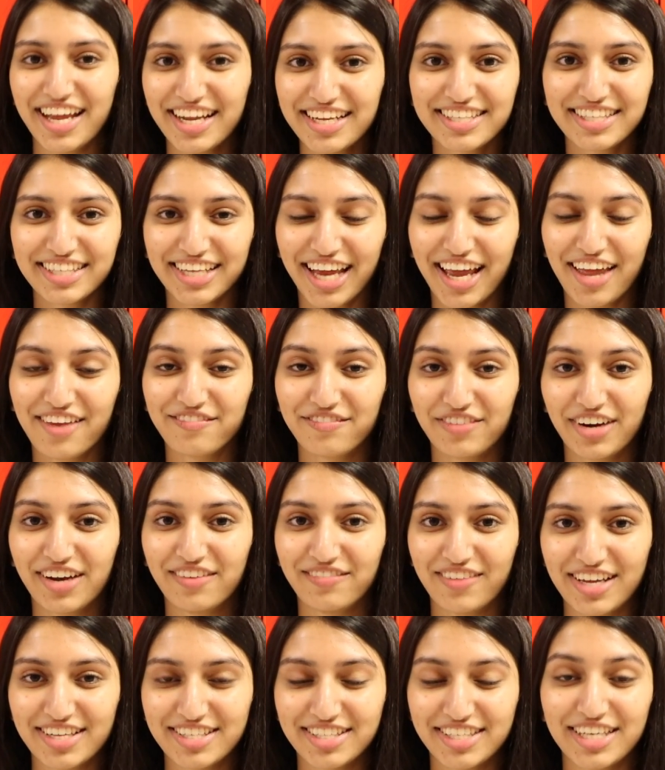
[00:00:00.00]
Thanks again
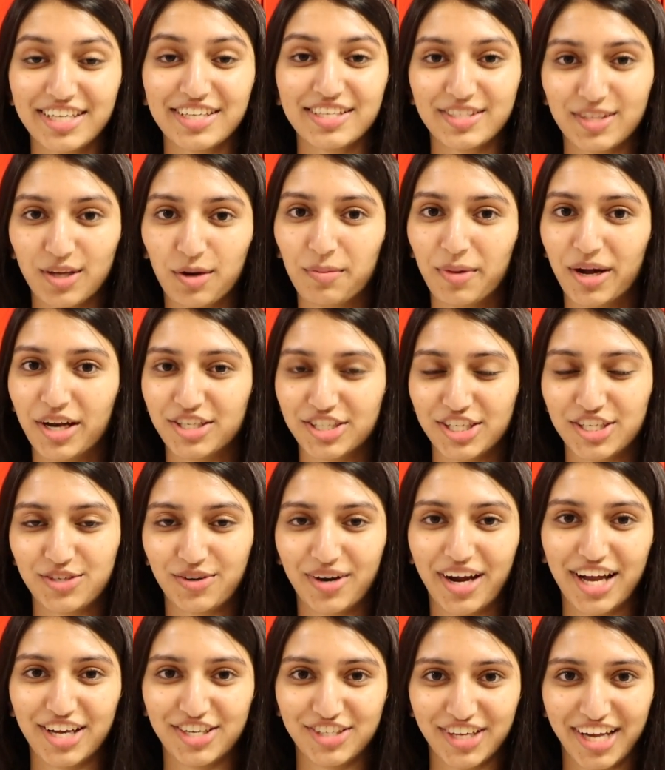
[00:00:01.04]
for investing so much
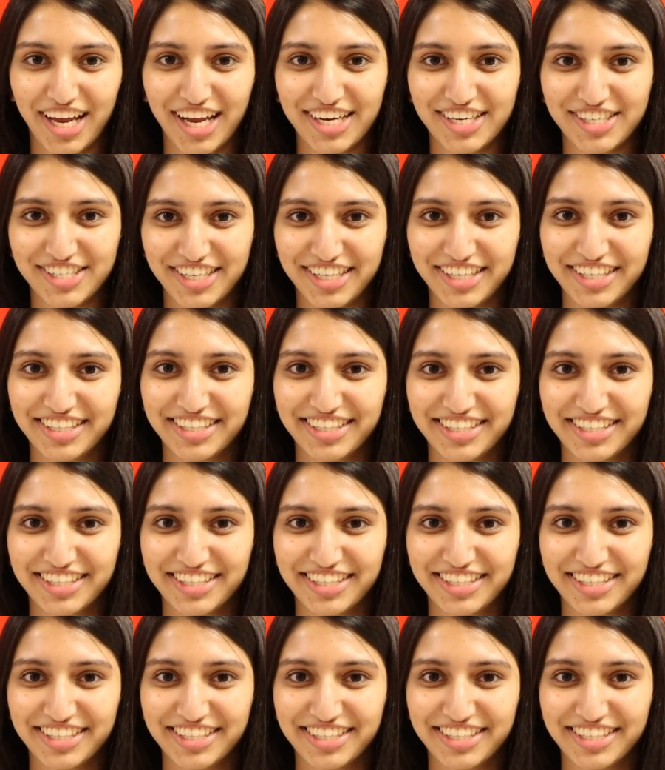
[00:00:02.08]
into our education.